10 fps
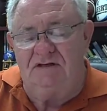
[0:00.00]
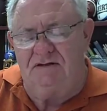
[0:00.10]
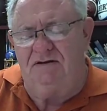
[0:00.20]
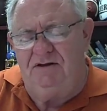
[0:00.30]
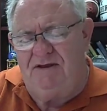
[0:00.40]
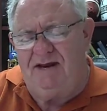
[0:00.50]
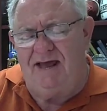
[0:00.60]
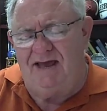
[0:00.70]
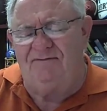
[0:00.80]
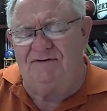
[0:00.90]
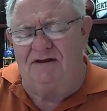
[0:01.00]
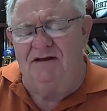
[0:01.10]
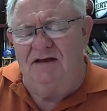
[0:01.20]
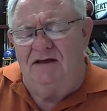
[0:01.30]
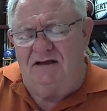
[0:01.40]
You mean I have
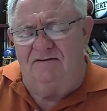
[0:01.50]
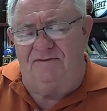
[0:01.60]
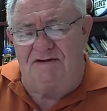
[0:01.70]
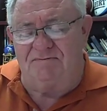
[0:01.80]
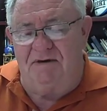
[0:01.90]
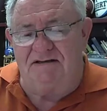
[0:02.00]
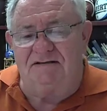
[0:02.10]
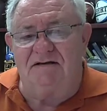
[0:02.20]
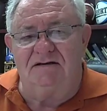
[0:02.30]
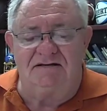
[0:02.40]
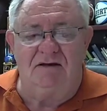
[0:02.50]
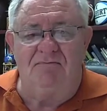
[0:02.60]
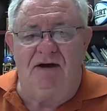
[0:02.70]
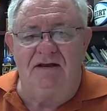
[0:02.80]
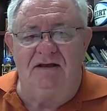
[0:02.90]
to confess my sin to
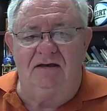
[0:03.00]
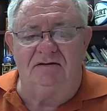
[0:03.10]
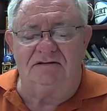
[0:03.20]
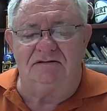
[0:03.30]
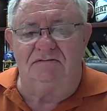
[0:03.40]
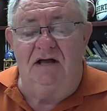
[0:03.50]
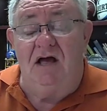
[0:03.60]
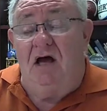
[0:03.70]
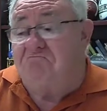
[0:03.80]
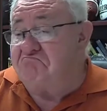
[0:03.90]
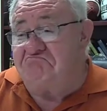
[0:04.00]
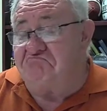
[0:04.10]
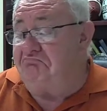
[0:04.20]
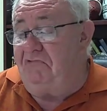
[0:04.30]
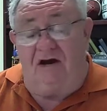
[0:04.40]
somebody else?
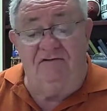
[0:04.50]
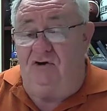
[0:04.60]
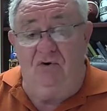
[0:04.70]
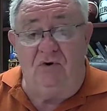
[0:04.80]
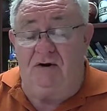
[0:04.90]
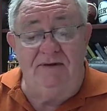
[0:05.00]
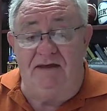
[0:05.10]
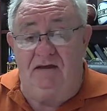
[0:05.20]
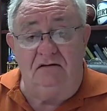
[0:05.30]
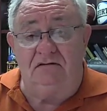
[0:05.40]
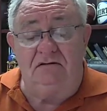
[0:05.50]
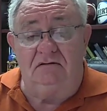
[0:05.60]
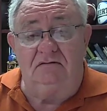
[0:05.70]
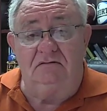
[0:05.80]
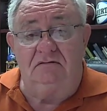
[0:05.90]
Not if you don't want to be healed.
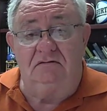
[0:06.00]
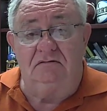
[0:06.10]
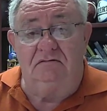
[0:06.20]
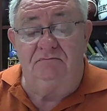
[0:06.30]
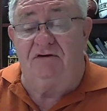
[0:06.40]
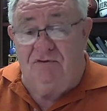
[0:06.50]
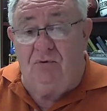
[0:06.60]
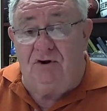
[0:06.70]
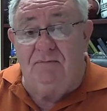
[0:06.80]
But if you